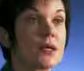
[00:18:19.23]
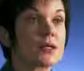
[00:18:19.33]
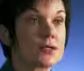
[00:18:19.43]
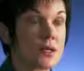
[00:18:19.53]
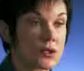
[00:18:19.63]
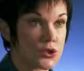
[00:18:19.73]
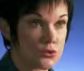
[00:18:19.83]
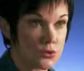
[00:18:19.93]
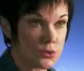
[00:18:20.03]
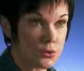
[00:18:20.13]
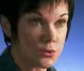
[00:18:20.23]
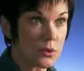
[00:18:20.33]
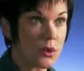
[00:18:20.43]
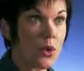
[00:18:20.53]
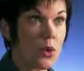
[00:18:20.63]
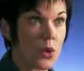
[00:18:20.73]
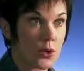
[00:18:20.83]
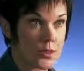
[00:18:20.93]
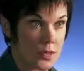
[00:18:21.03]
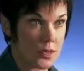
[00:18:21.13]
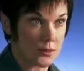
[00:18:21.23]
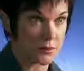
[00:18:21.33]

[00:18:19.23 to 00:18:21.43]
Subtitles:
Is that true or not?